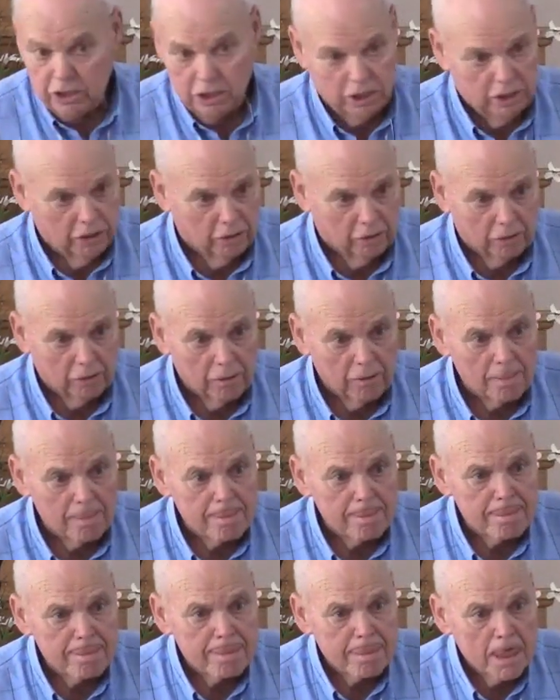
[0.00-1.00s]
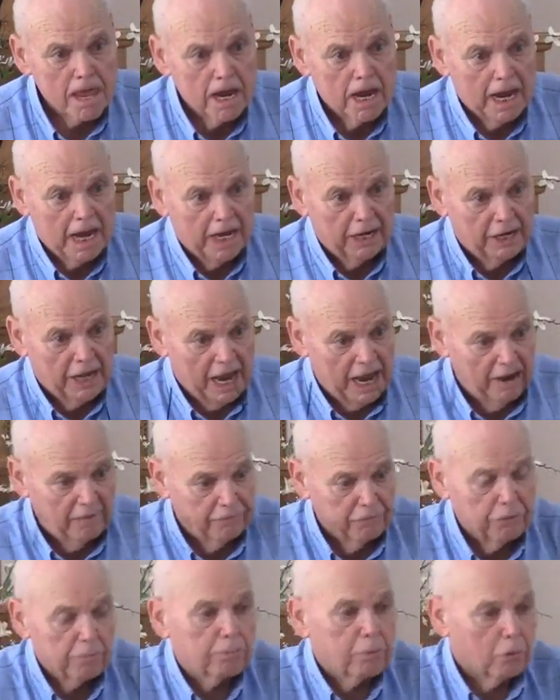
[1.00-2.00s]
year and
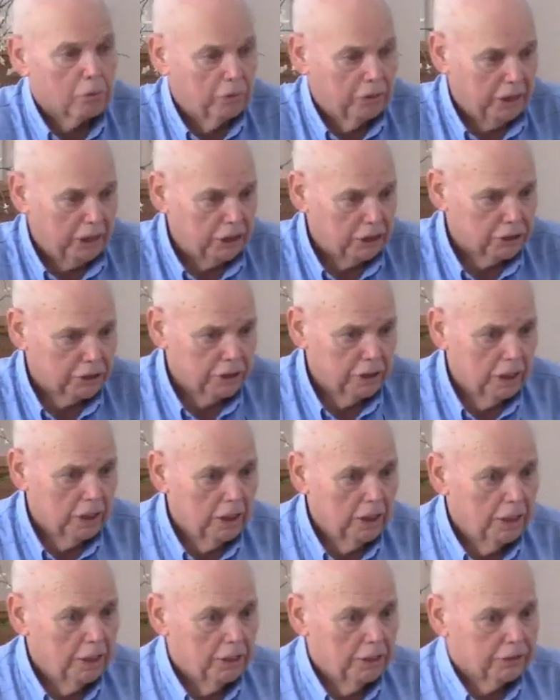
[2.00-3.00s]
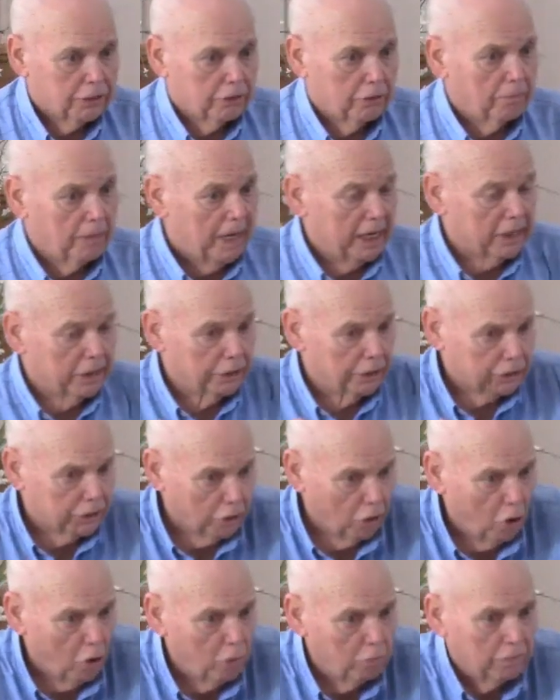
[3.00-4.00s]
have the priest to make an
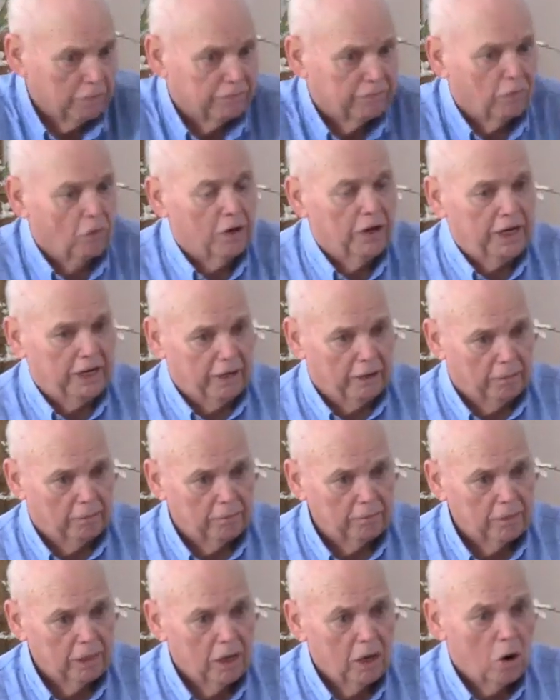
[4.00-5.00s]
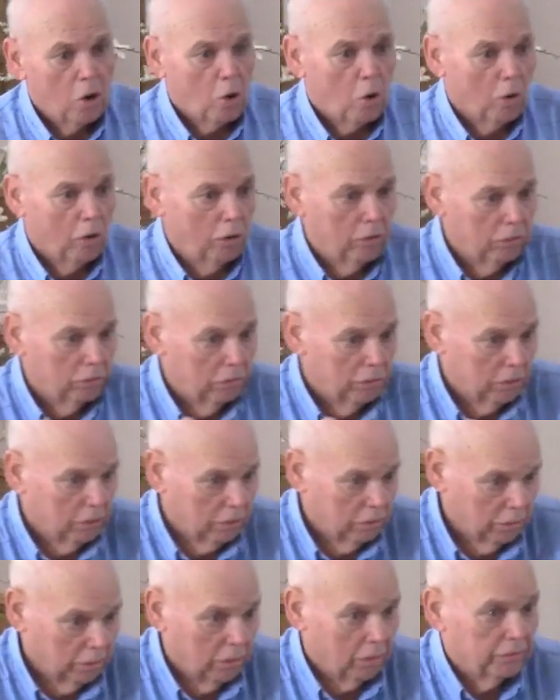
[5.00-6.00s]
atonement for him or,
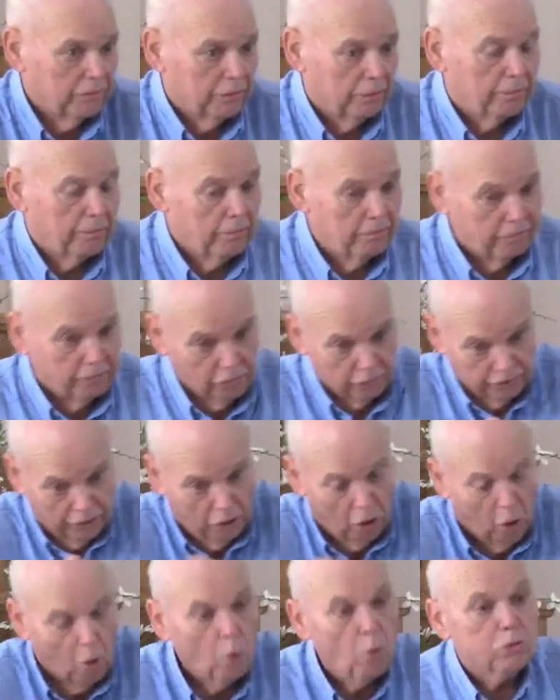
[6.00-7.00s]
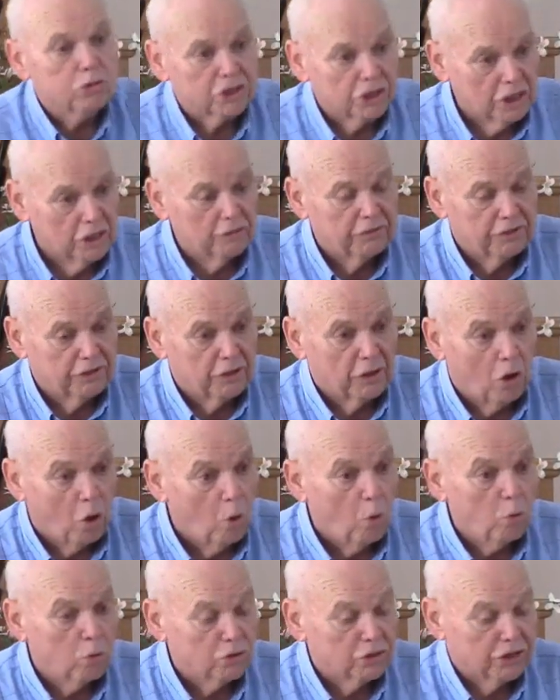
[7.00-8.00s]
or, or the, for the whole, the
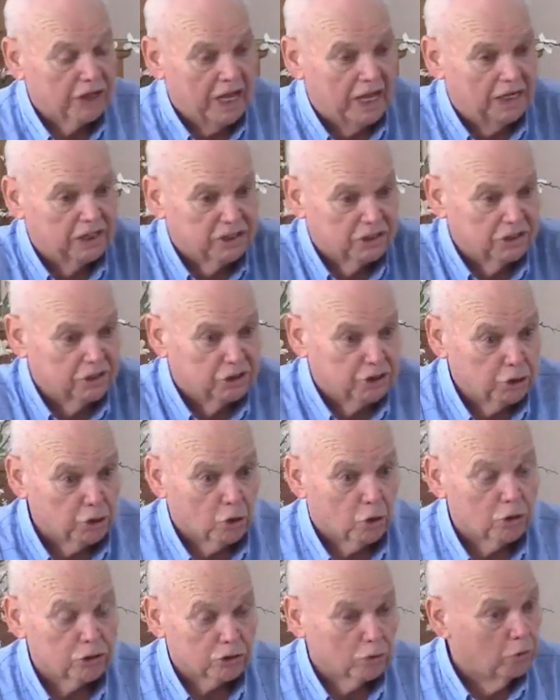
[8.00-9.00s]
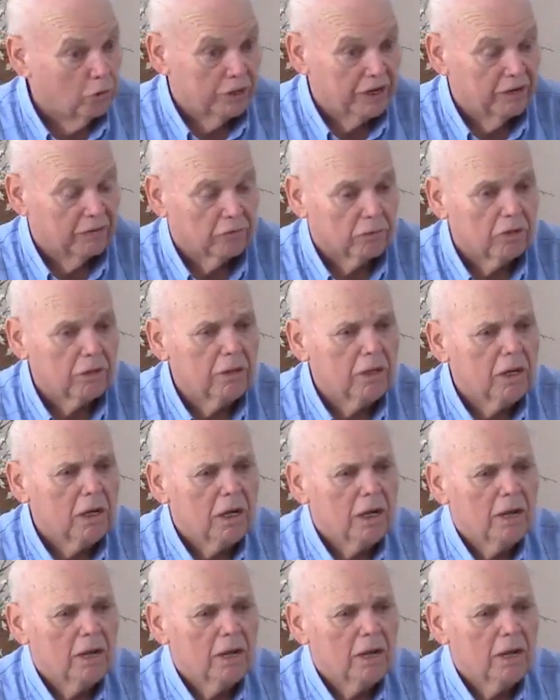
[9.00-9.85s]
whole church or whatever